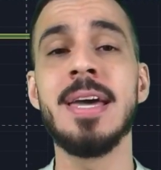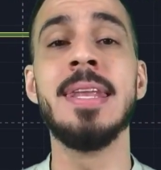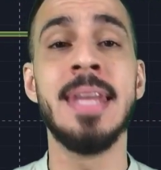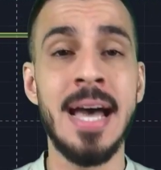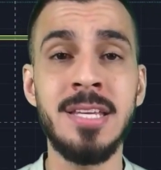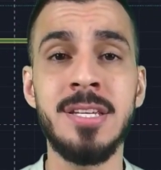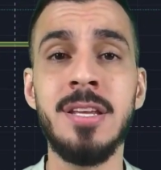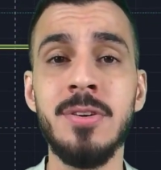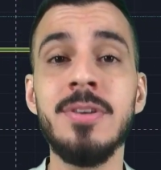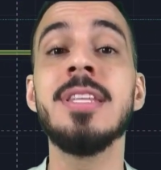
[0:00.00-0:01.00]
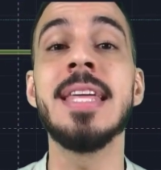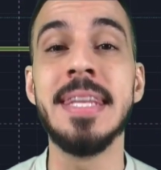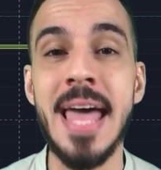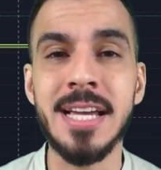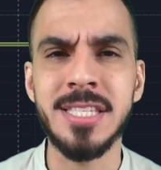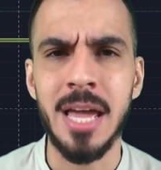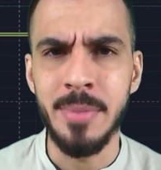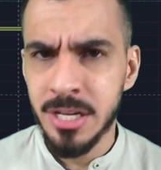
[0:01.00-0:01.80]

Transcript: and I see you in the next time.